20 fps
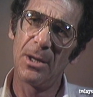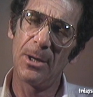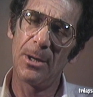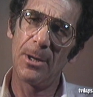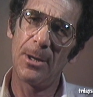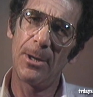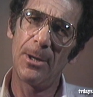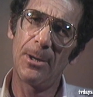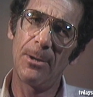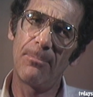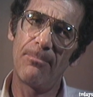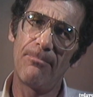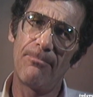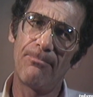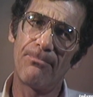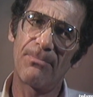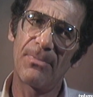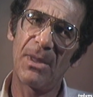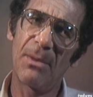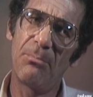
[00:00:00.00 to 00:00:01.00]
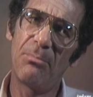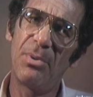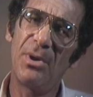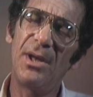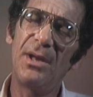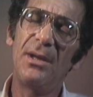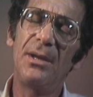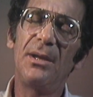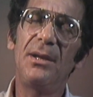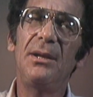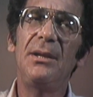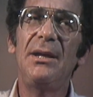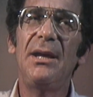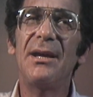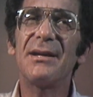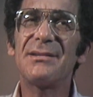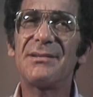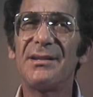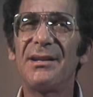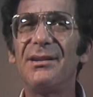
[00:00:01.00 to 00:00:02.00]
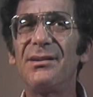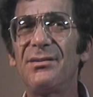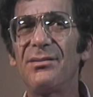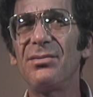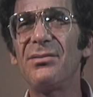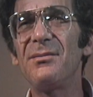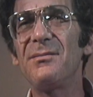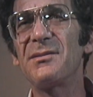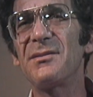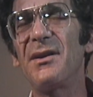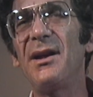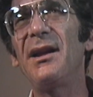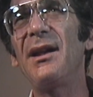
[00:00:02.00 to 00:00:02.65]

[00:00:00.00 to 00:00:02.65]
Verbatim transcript: Um, but yes, in terms of,